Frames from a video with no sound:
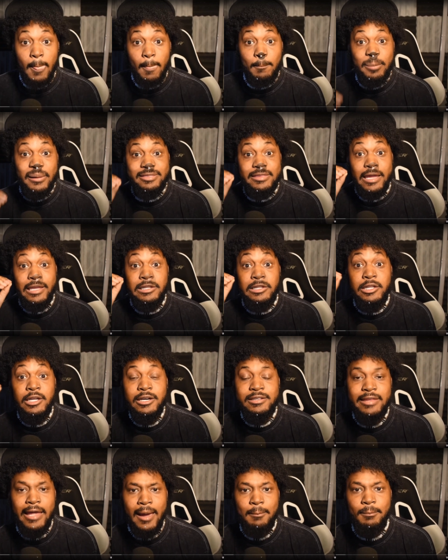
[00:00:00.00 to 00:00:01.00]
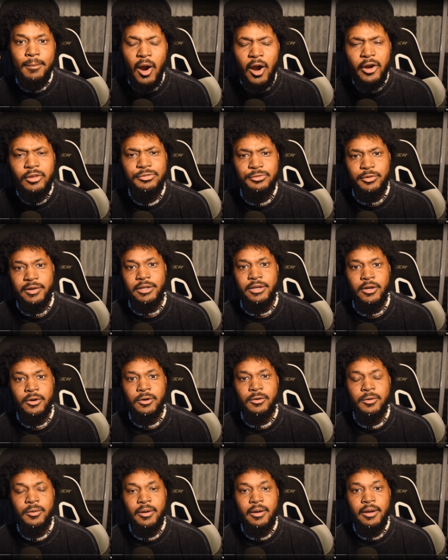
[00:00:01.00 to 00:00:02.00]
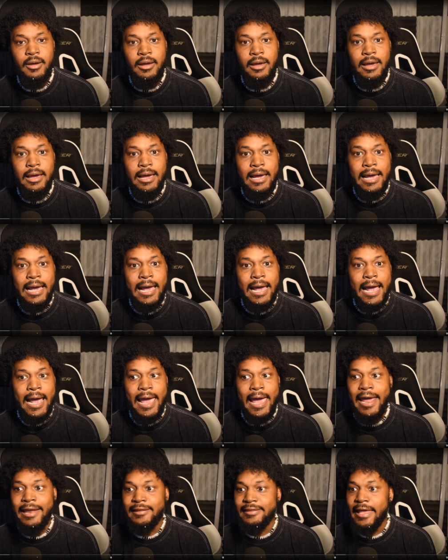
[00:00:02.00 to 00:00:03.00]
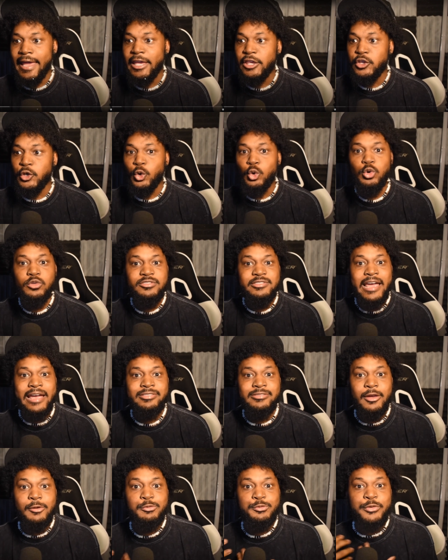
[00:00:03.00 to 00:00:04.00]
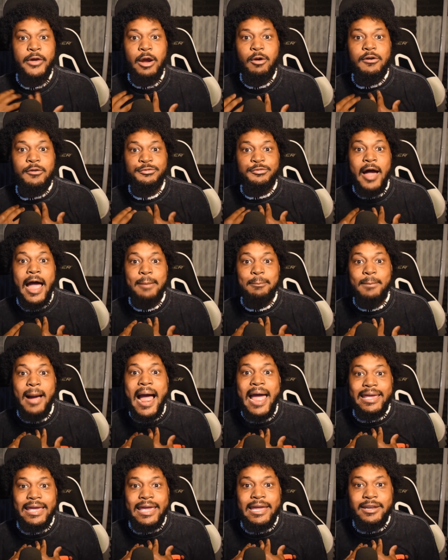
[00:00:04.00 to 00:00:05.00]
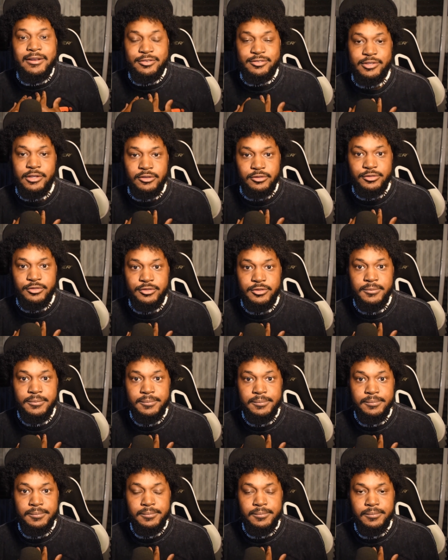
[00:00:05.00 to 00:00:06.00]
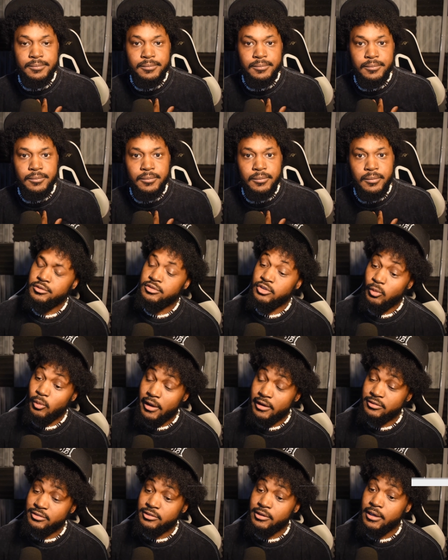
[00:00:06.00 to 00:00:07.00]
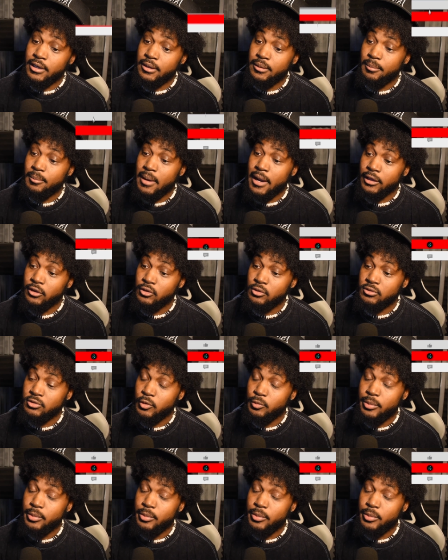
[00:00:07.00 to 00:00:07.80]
But they looked at Mark's video and they used that to verify my innocence. So I sent my YouTube